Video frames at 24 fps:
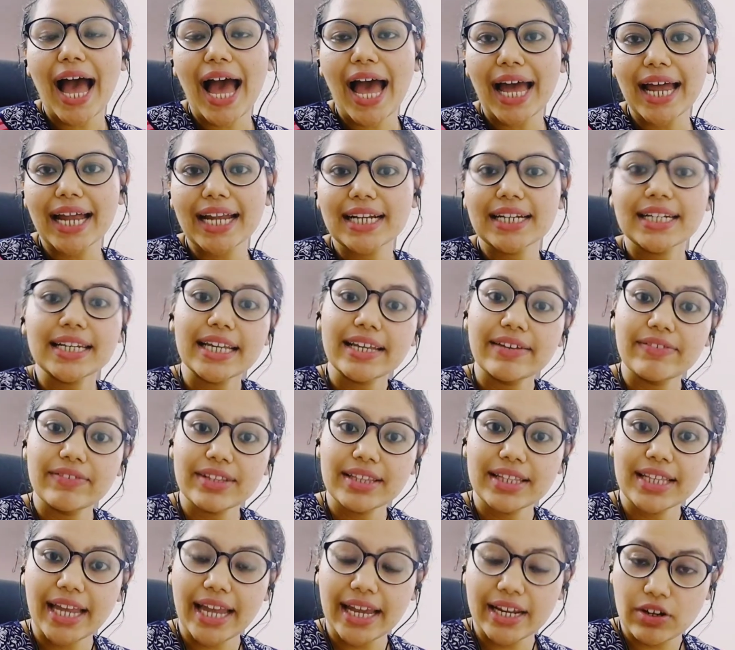And
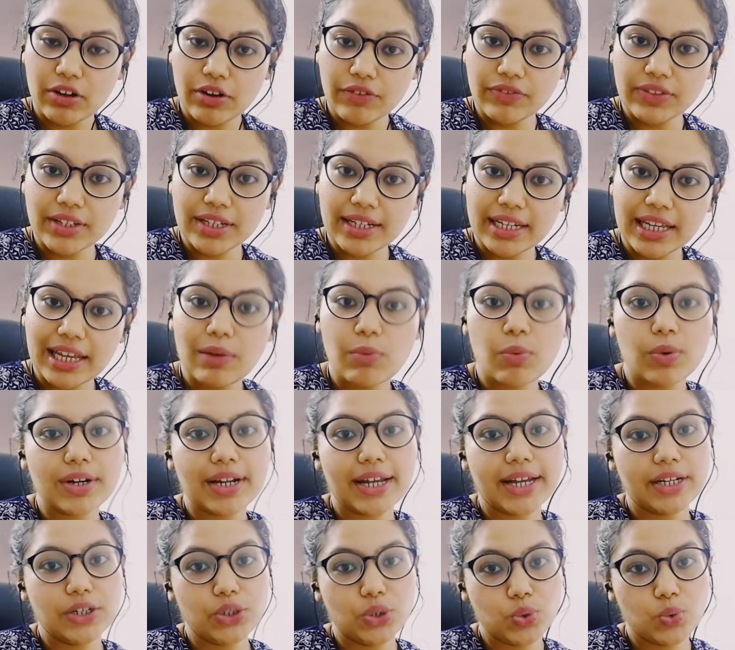even the end of the day,
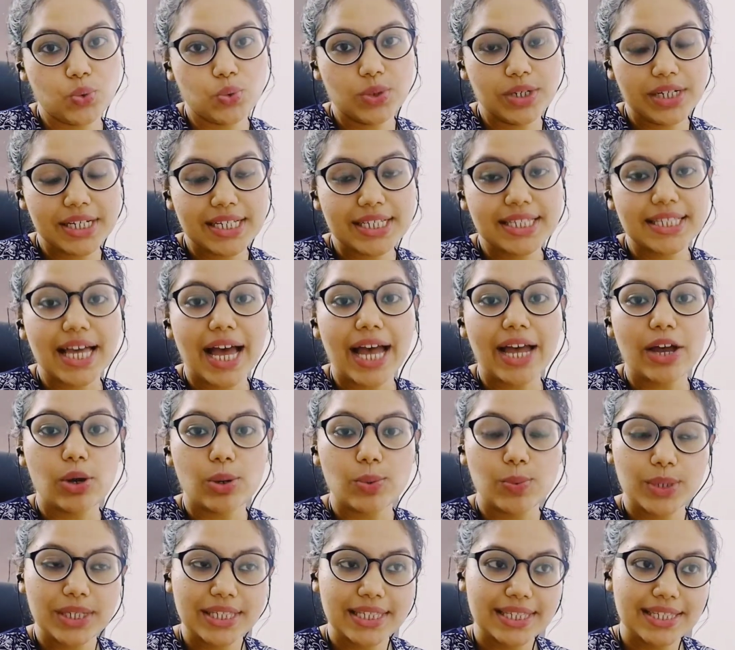what I do is I
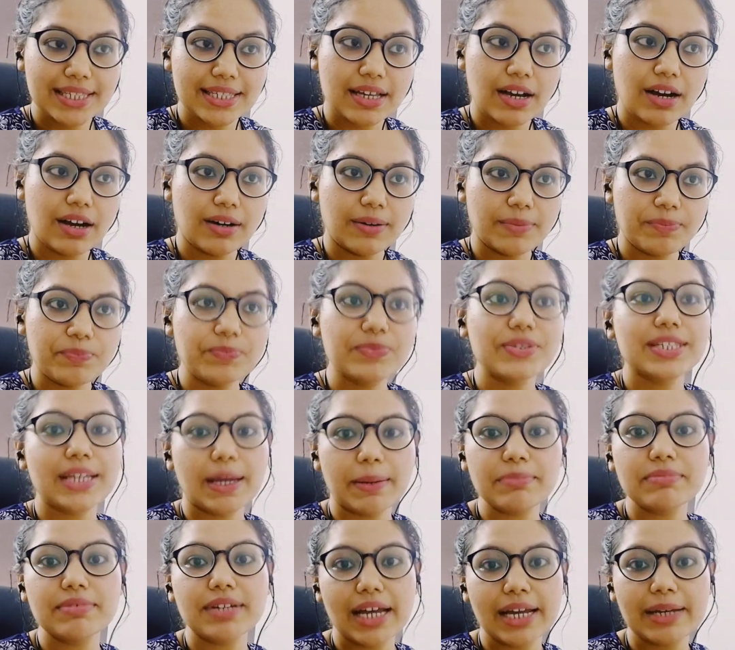always
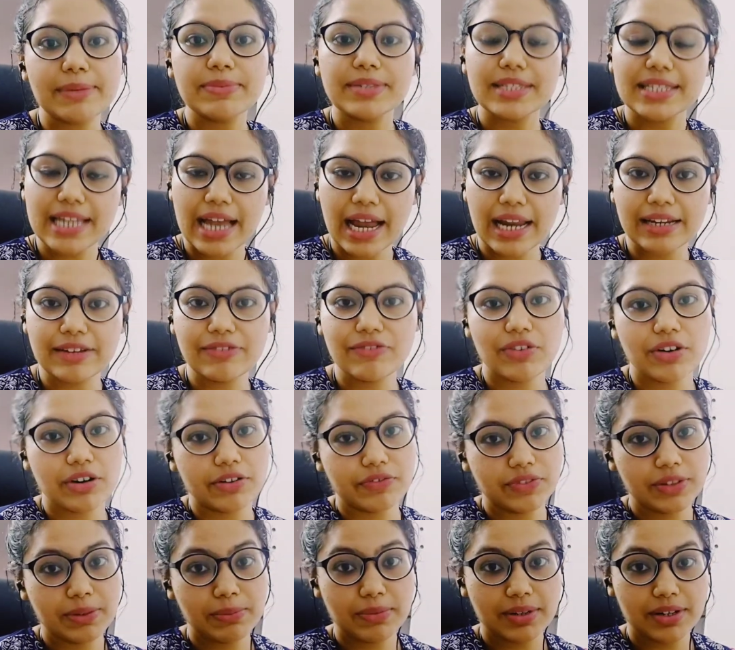sometimes stand in
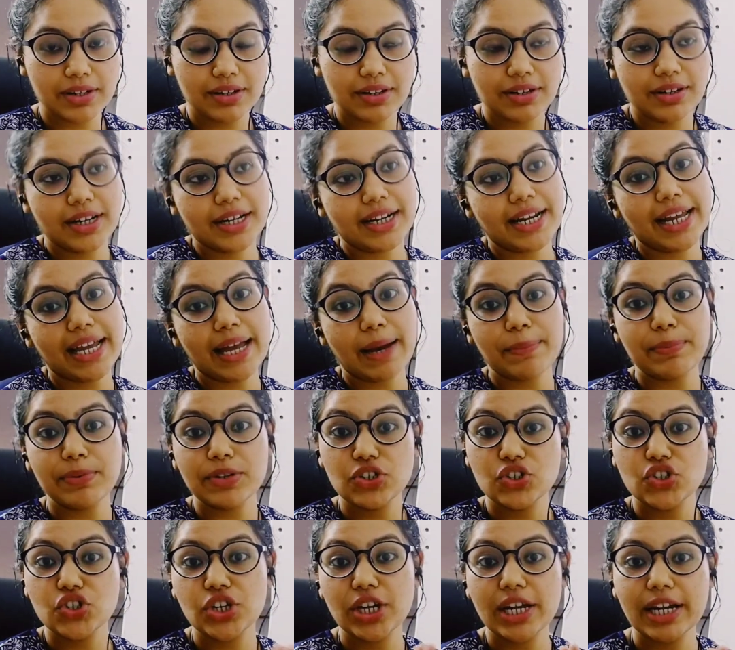front of the mirror and I
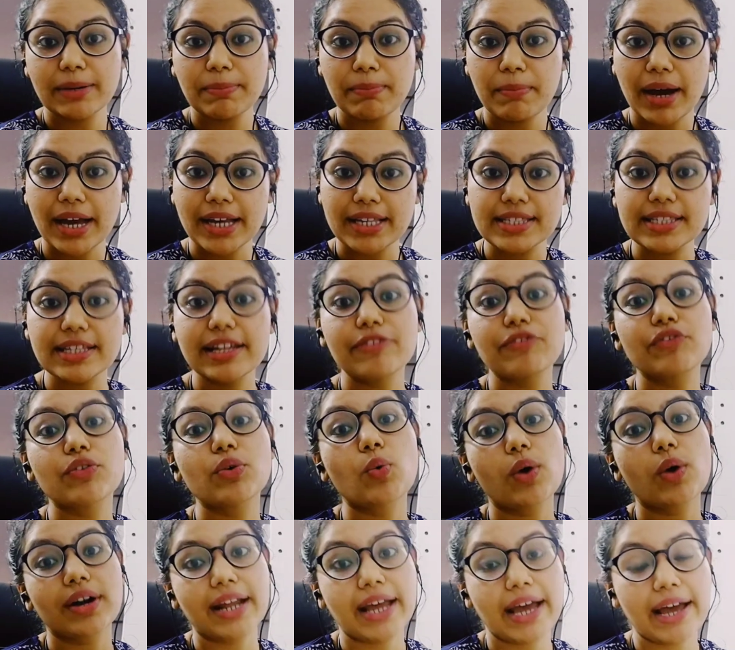appreciate myself
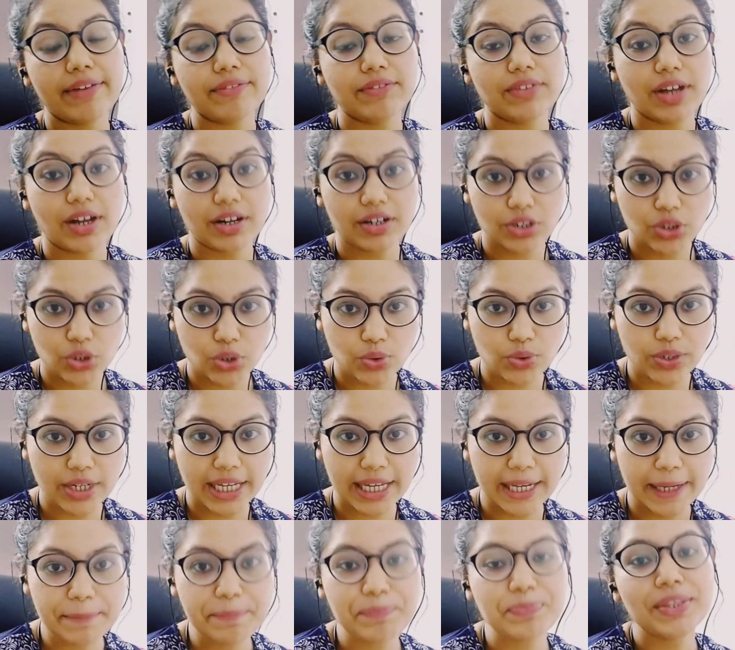for what I have done
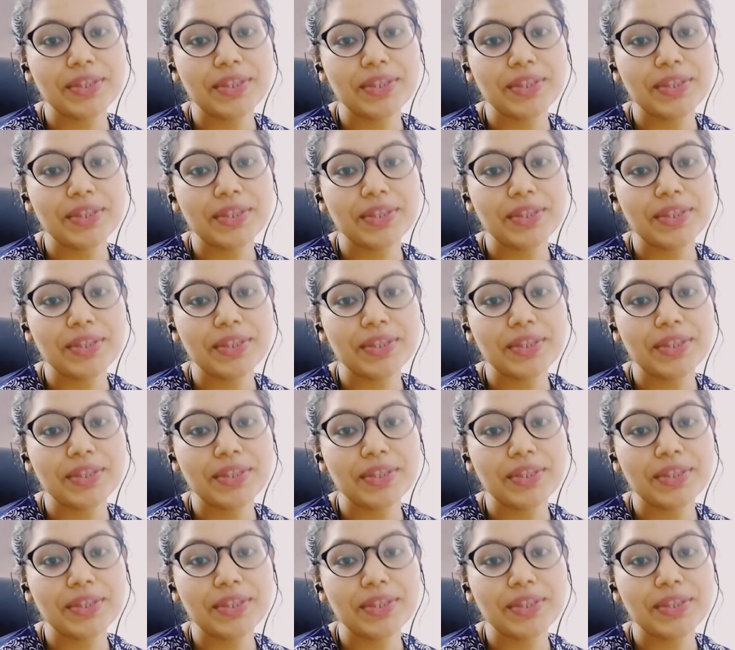today,